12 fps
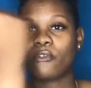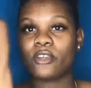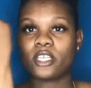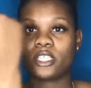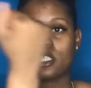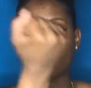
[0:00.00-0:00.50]

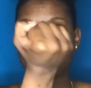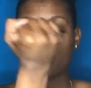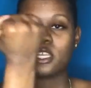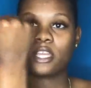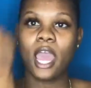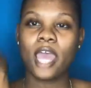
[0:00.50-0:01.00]
wrist.
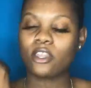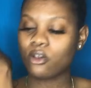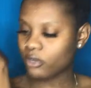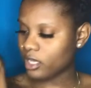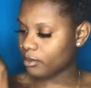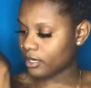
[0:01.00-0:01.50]
I
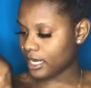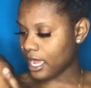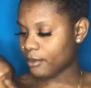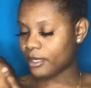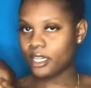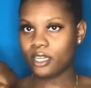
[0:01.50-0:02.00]
don't keep a
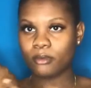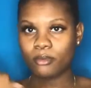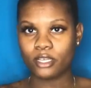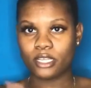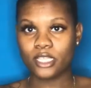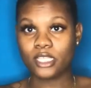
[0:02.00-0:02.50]
diamond in it
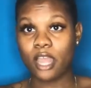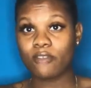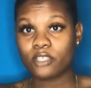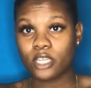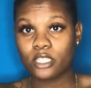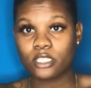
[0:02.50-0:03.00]
because
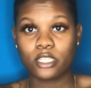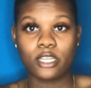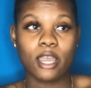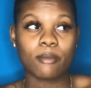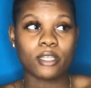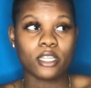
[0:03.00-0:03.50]
I've changed the
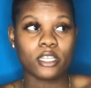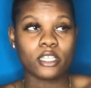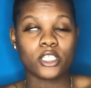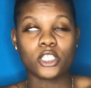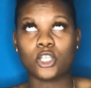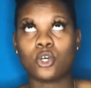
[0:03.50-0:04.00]
diamond in
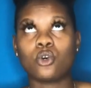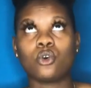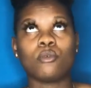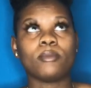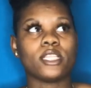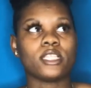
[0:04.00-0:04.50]
it
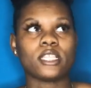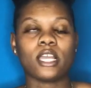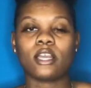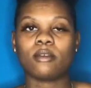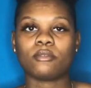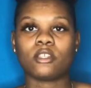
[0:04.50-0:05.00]
so many
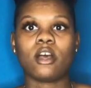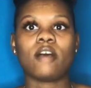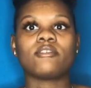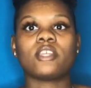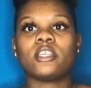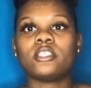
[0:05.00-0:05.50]
times, y'all.
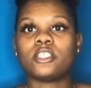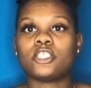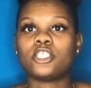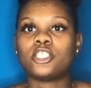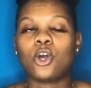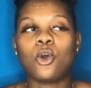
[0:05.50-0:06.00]
I've changed
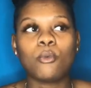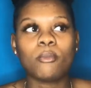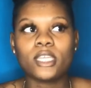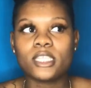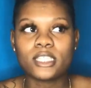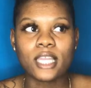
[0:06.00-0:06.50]
it so
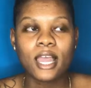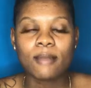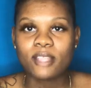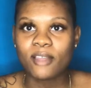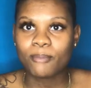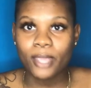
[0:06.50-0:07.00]
many
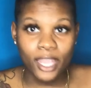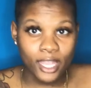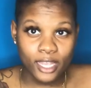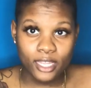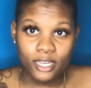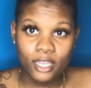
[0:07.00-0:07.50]
times. I
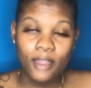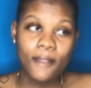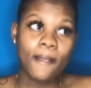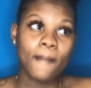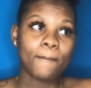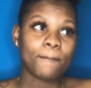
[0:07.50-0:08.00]
paid
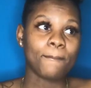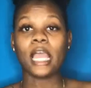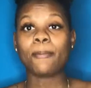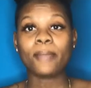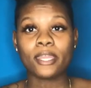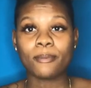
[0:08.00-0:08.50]

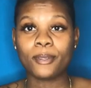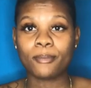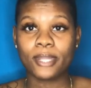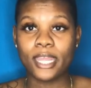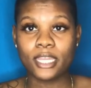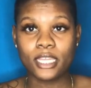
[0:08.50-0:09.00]
the
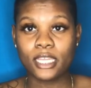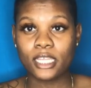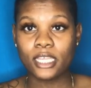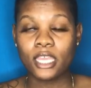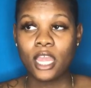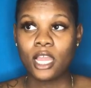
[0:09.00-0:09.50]
people that did
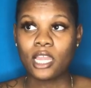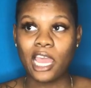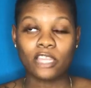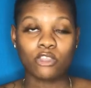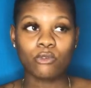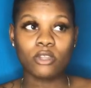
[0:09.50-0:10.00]
it
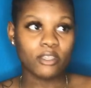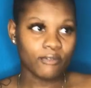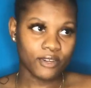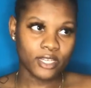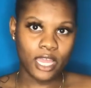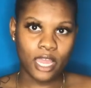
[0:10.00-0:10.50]
like 3
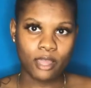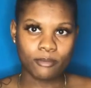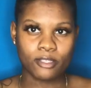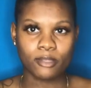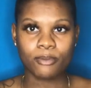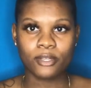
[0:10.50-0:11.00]
different
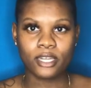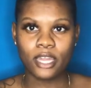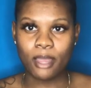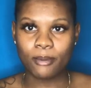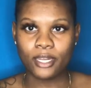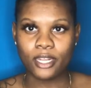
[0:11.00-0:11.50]
times to put a
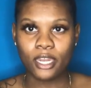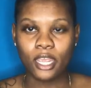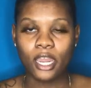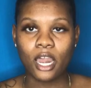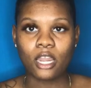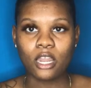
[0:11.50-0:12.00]
diamond in it,
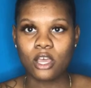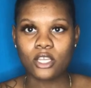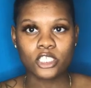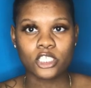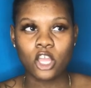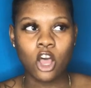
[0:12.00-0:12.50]
and I
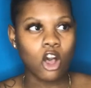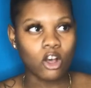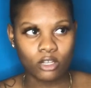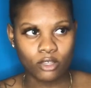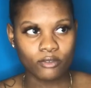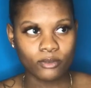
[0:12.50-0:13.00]
lost
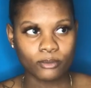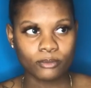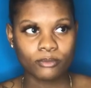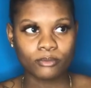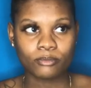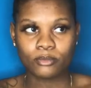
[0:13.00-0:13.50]
all of them.
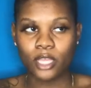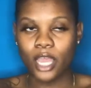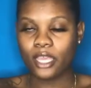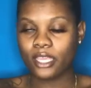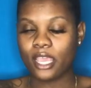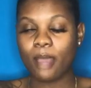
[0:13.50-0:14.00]

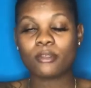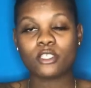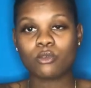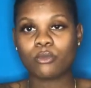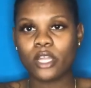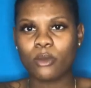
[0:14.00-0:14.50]
I'm
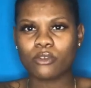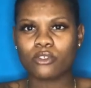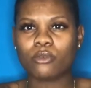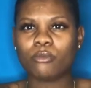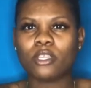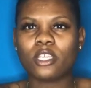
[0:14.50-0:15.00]
assuming they were
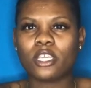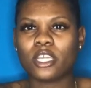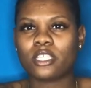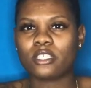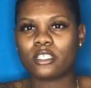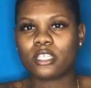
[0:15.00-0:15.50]
too big and
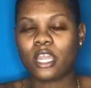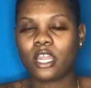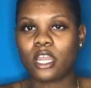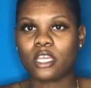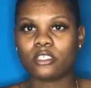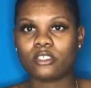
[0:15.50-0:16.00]
they just kind
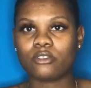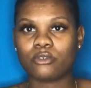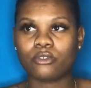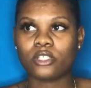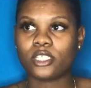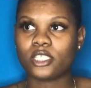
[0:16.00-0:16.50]
of like
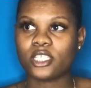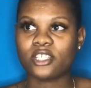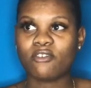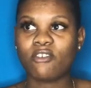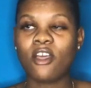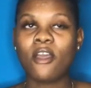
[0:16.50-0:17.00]
unscrew
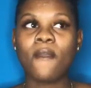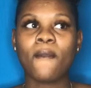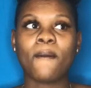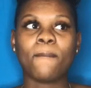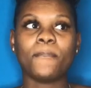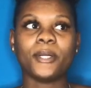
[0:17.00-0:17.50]
themselves.
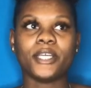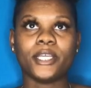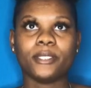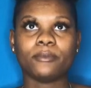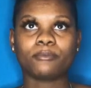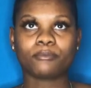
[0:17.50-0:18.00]

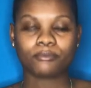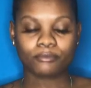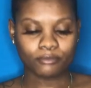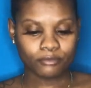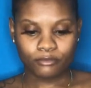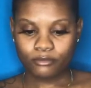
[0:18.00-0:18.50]
But
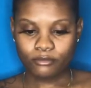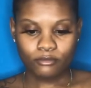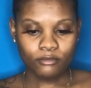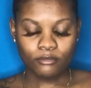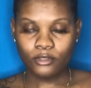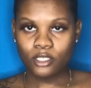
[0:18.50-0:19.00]

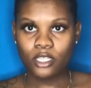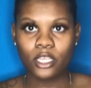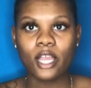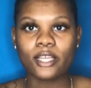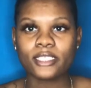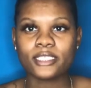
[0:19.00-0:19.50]

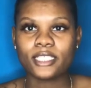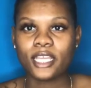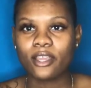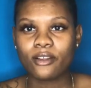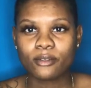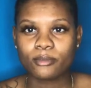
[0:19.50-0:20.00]
y'all, it's
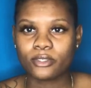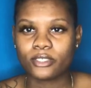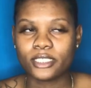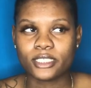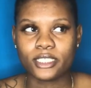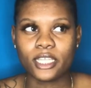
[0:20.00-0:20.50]
terrible.
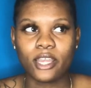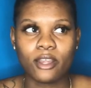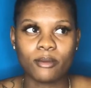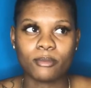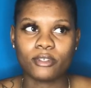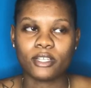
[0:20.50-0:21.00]
It's
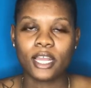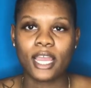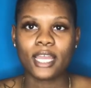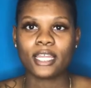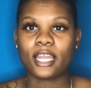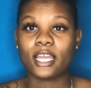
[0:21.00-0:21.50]
terrible. Like,
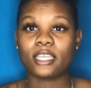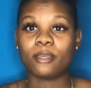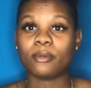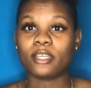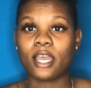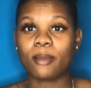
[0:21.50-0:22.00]
I cannot
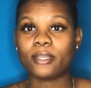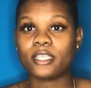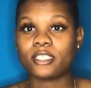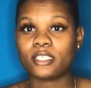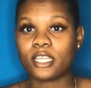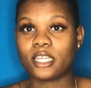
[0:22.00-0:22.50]
keep a diamond
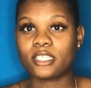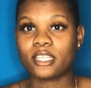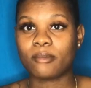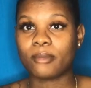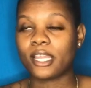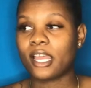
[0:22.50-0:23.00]
in this thing to
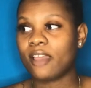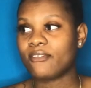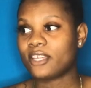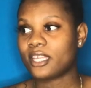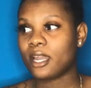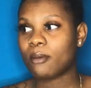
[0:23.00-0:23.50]
save my life.
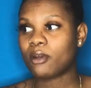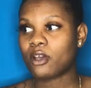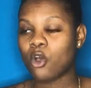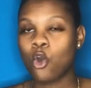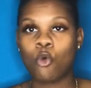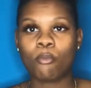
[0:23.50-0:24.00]
And then I
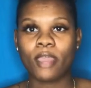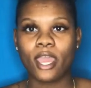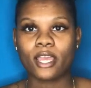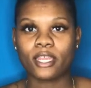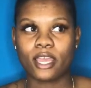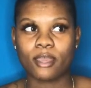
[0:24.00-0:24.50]
bought a whole
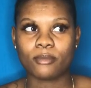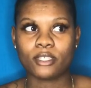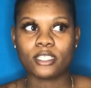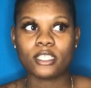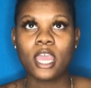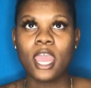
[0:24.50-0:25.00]
pack of
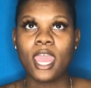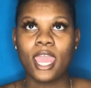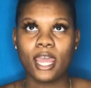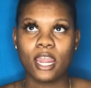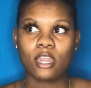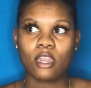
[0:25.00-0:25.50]
diamonds,
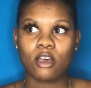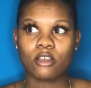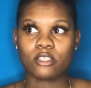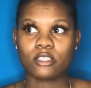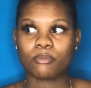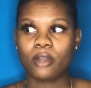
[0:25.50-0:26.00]
and I
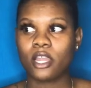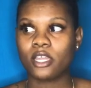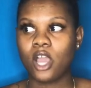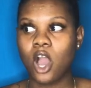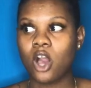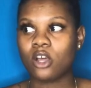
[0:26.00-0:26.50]
lost
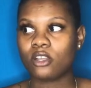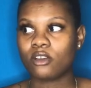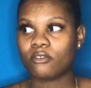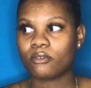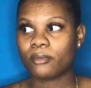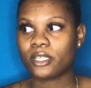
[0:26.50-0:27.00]
probably all
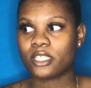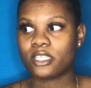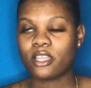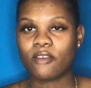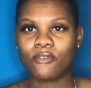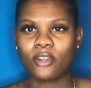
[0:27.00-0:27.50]
of them
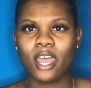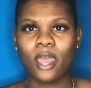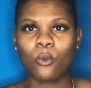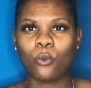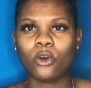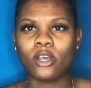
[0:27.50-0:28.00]
except for
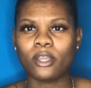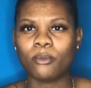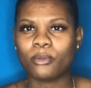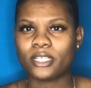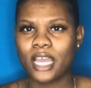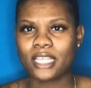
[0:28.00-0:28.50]
like
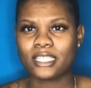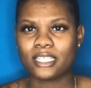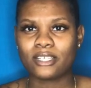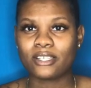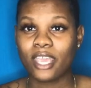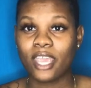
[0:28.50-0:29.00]
one. But I
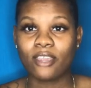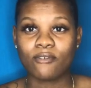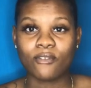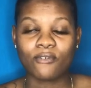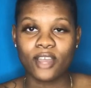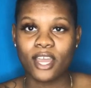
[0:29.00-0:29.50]
still can't
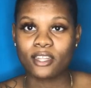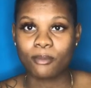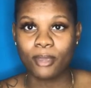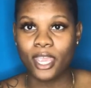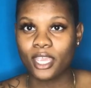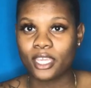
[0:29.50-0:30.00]
even find the
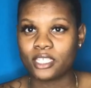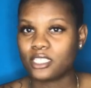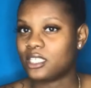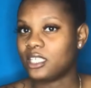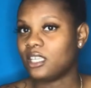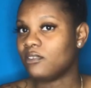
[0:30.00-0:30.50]

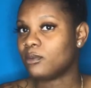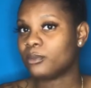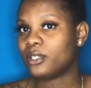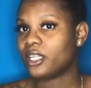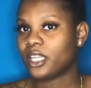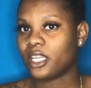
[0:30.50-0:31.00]
package to even
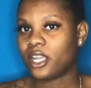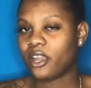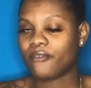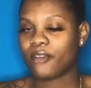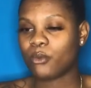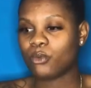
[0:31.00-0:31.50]
put it in
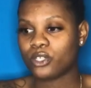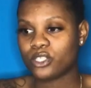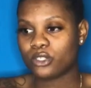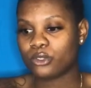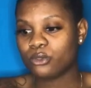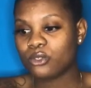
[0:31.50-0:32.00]
there if I
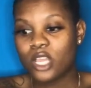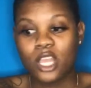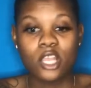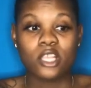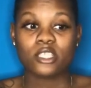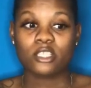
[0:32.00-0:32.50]
wanted to.
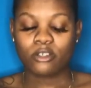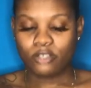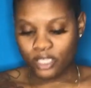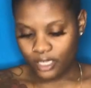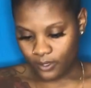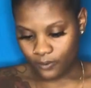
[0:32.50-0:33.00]
So
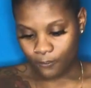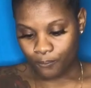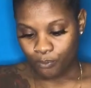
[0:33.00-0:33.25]
yeah,